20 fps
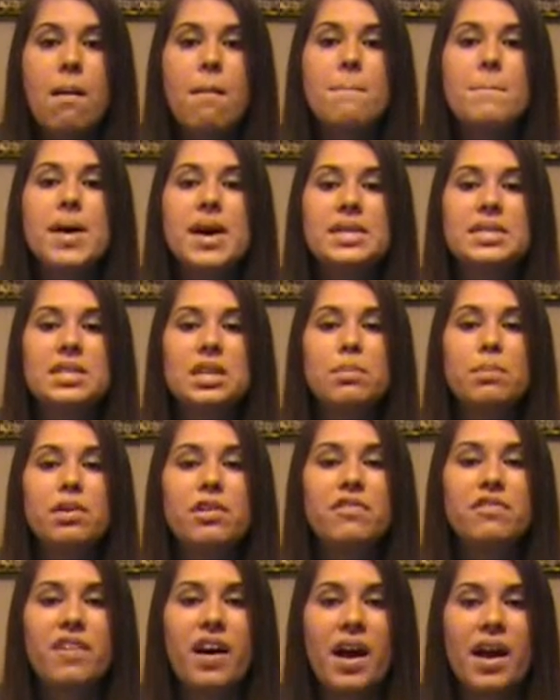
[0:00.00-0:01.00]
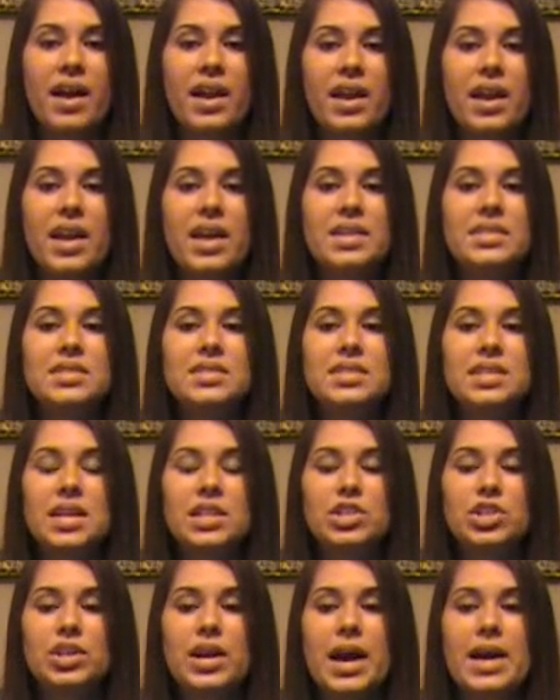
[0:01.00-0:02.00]
by simplifying and
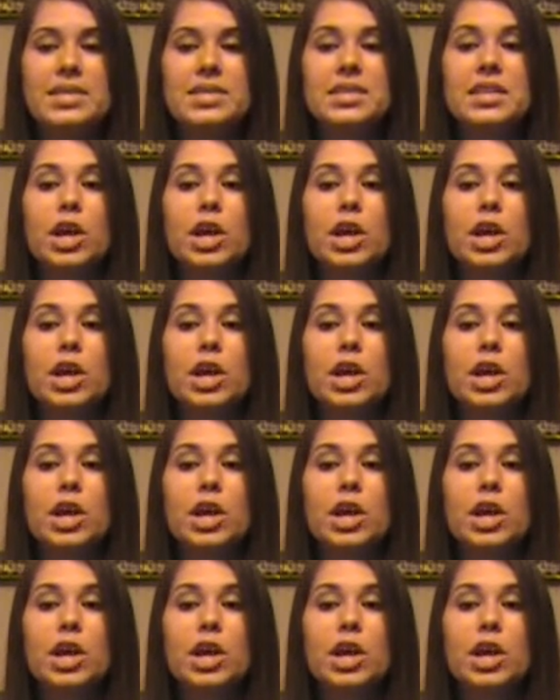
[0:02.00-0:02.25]
standardizing